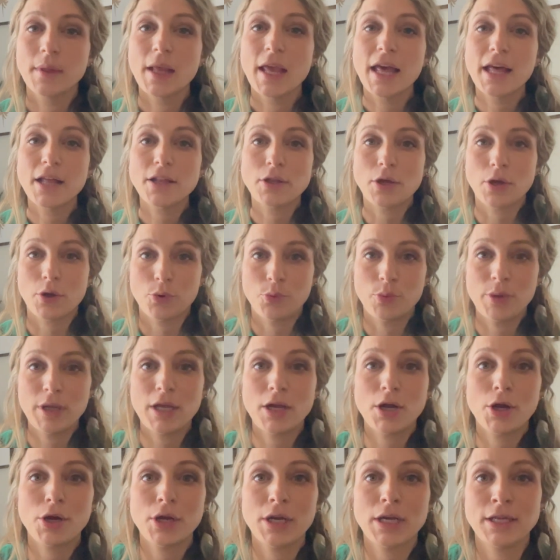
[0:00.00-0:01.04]
Hello, we
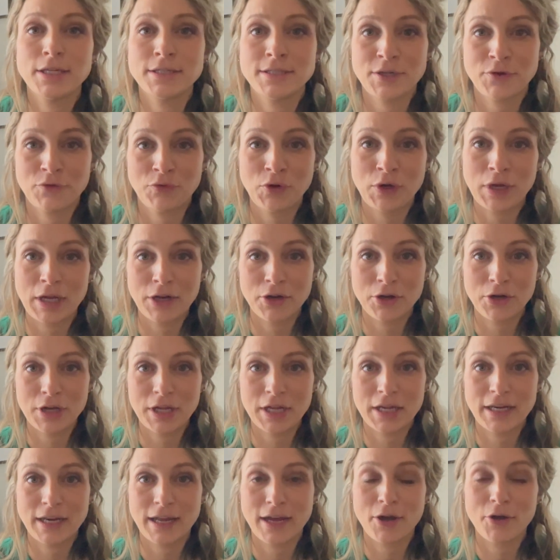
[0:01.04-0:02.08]
are in a different
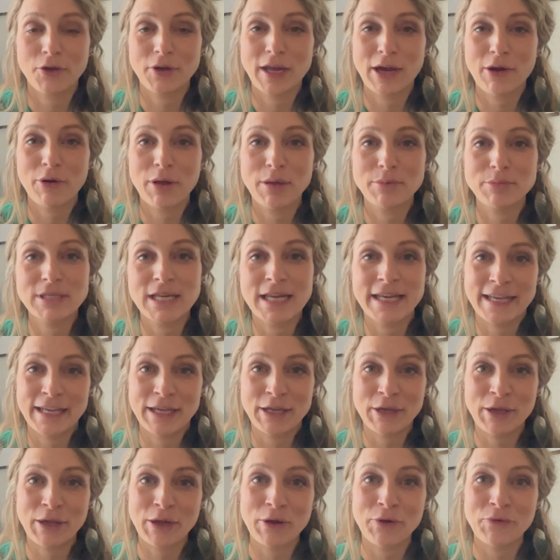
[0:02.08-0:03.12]
area now. Now I'm
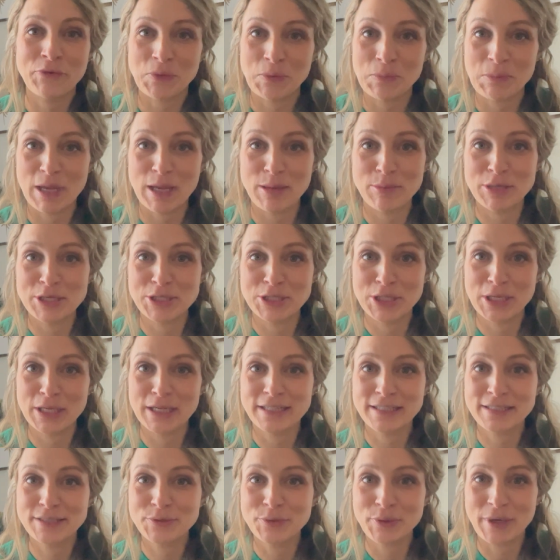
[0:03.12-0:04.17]
taking care of the baby
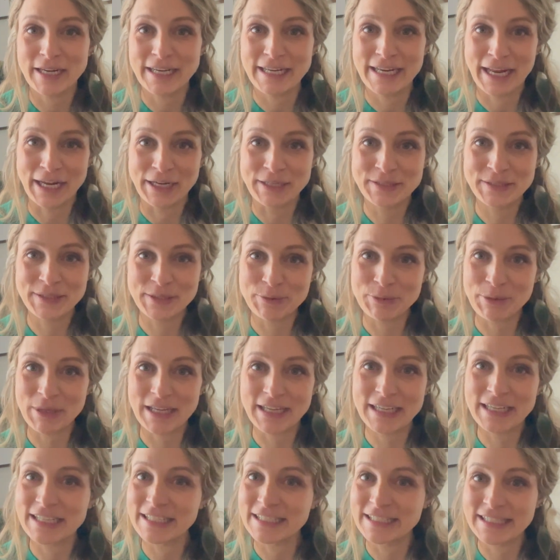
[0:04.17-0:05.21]
chicks right next to me
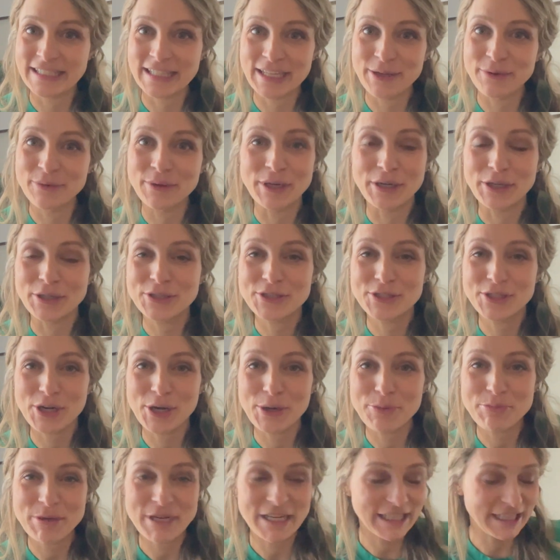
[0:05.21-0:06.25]
because they were chirping